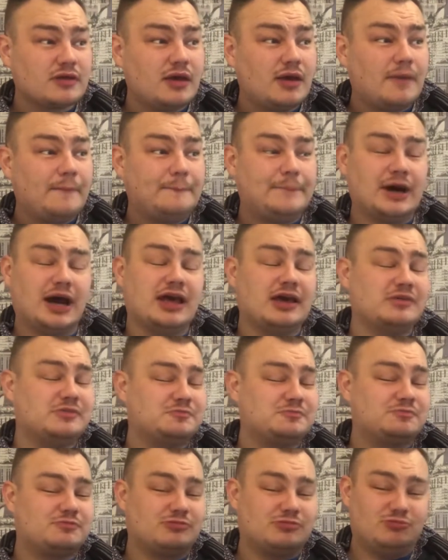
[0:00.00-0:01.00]
But
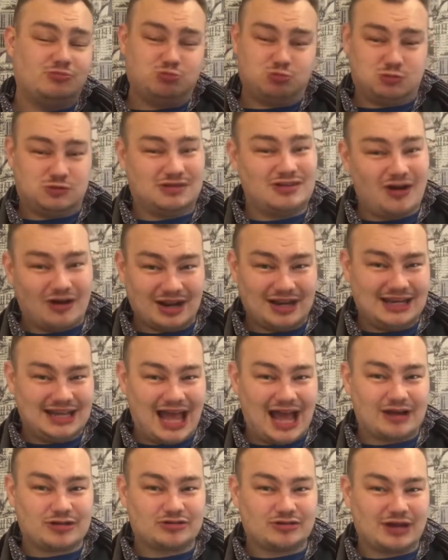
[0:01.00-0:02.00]
it's not in the
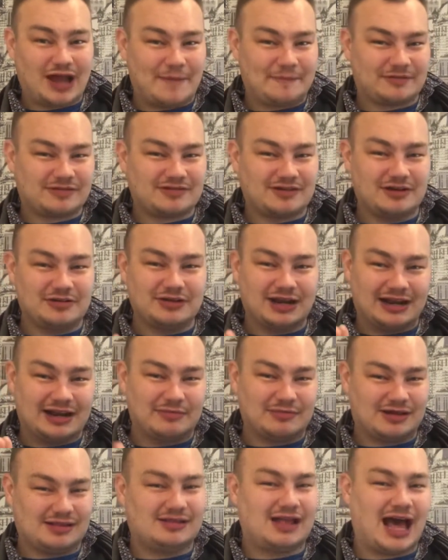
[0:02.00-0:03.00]
actual episode, and I'm
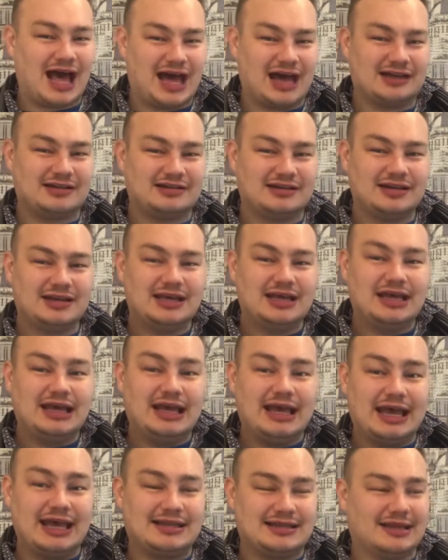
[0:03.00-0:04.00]
glad
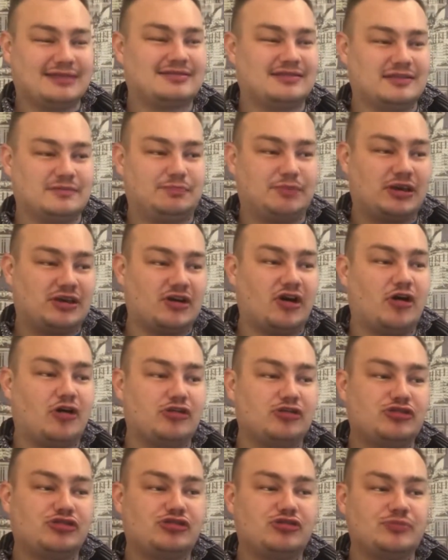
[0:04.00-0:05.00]
it isn't,
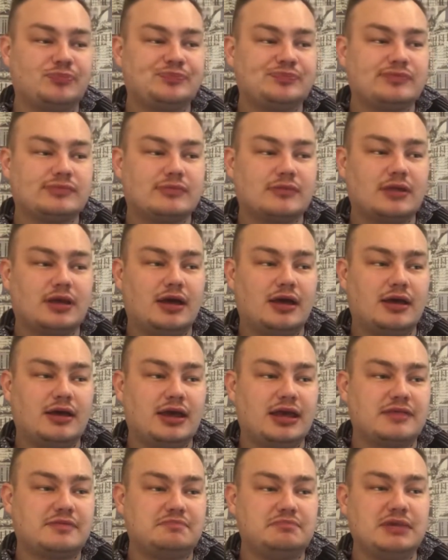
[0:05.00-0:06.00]
because
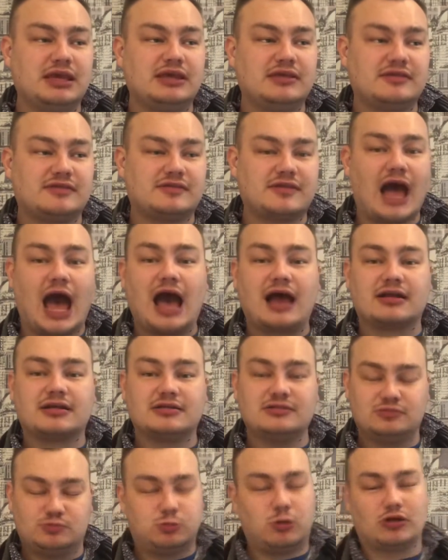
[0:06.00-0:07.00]
it means that
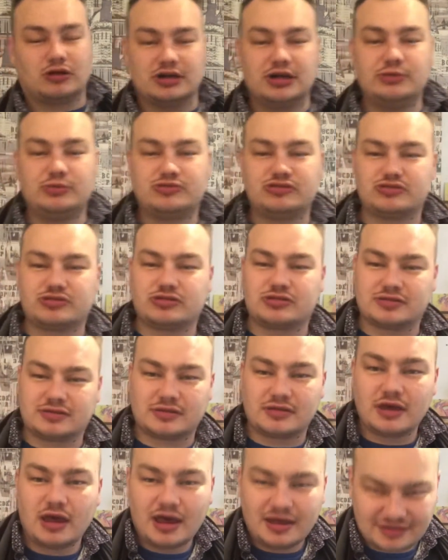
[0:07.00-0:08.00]
what Luke
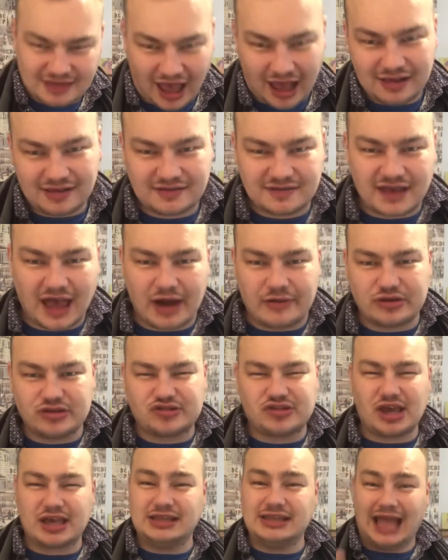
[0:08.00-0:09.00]
tells Sarah
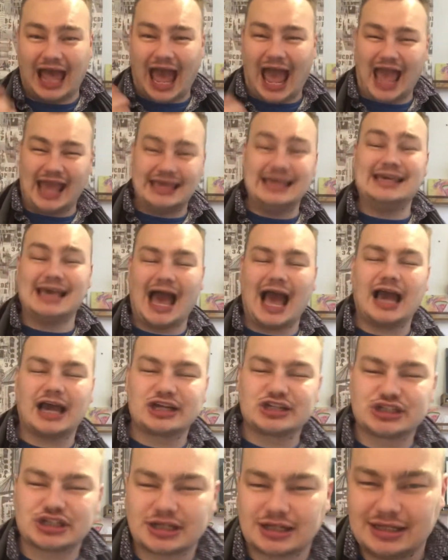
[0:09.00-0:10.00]
Jane, he
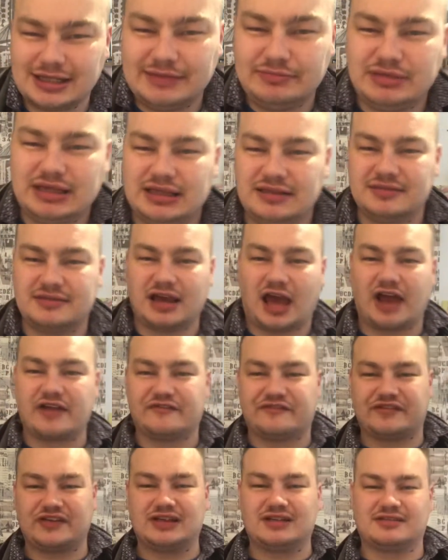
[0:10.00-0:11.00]
actually means it and
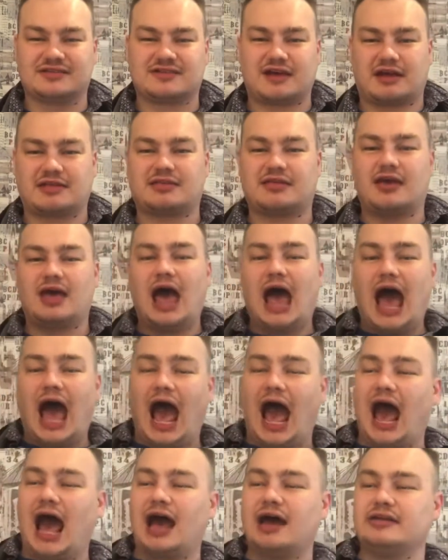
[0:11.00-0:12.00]
feels it.
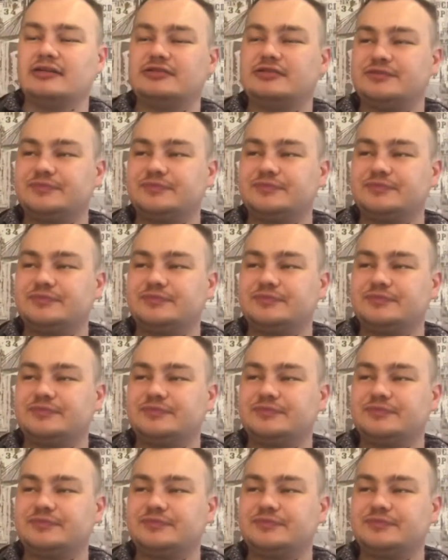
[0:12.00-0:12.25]
And